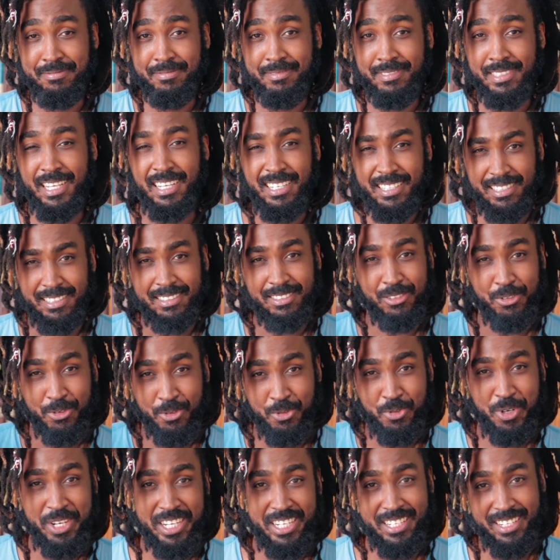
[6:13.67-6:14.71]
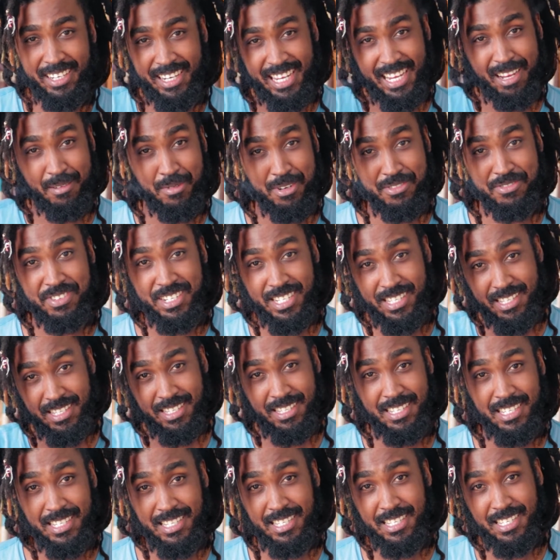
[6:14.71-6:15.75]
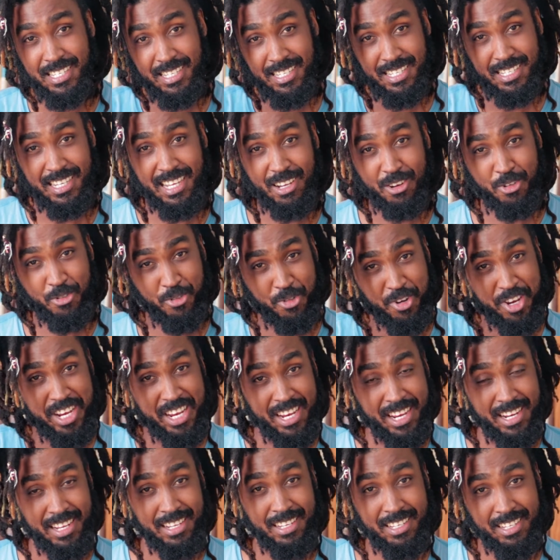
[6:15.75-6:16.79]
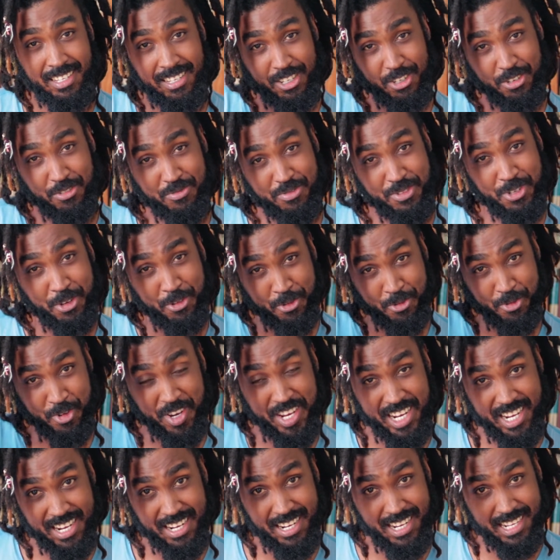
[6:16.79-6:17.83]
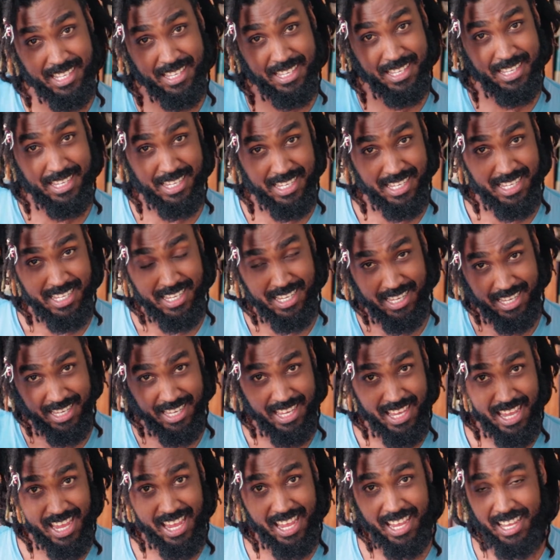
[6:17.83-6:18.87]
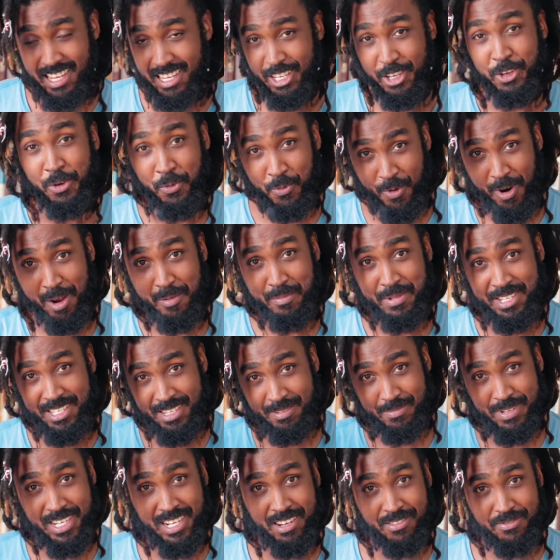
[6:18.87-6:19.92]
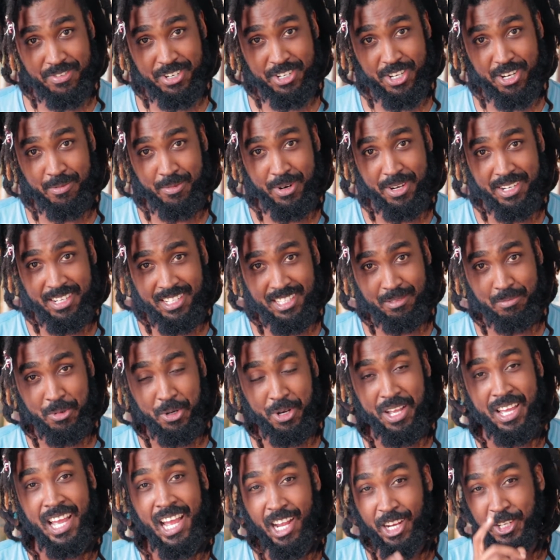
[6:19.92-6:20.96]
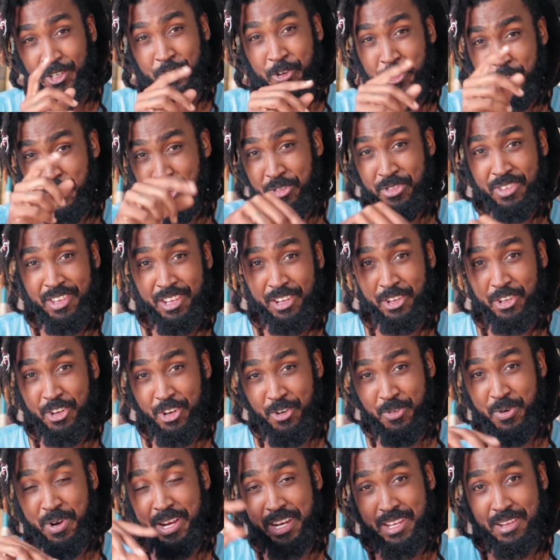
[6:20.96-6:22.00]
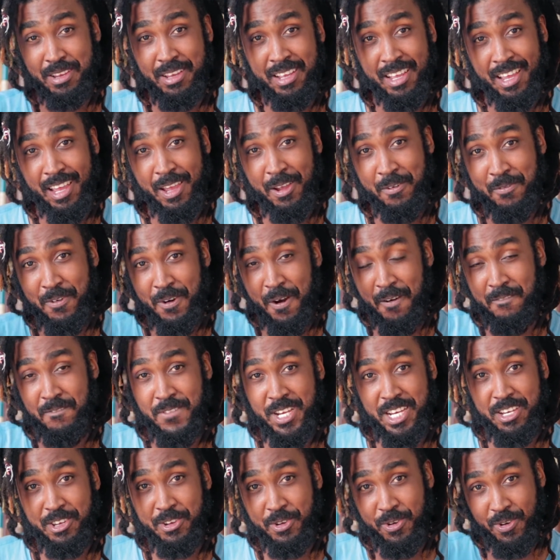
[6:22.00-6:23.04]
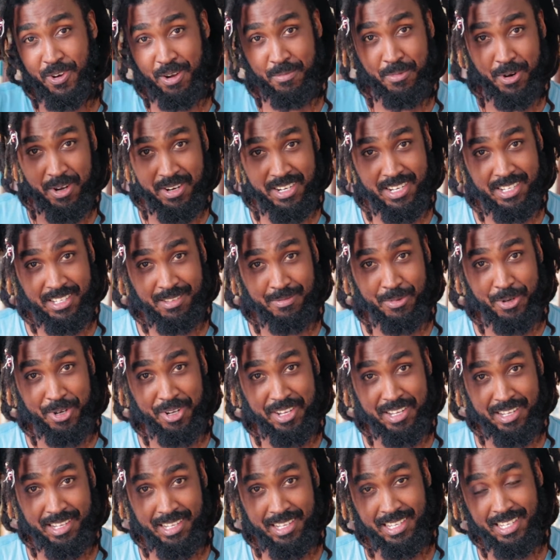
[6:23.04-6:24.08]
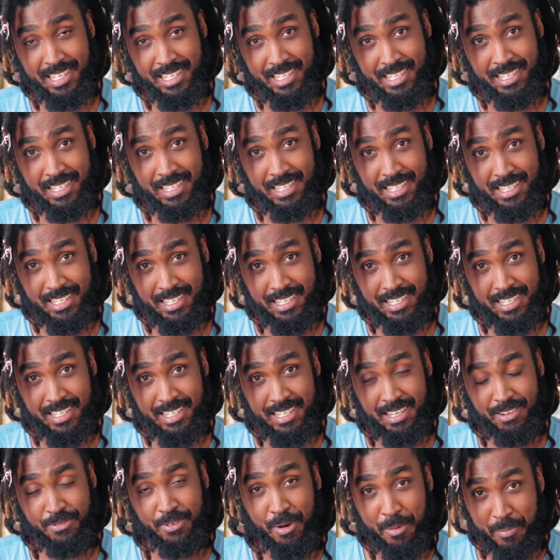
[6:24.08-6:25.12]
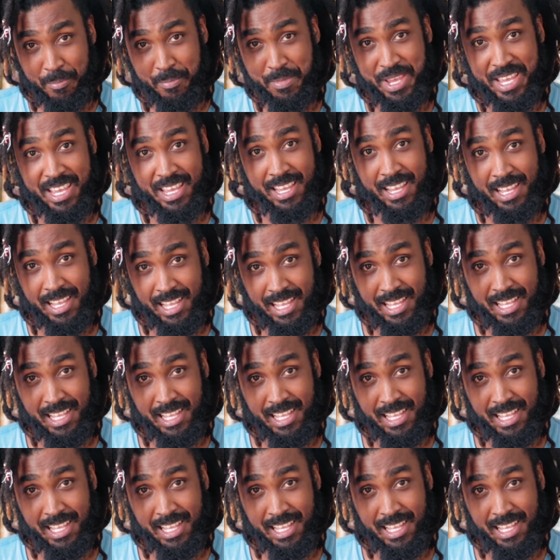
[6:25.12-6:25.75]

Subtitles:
Like, read the name of it. Like, read. If you're reading it, yeah? You want me to make a video about this book? Do you think you're ready for a video about this book? From me?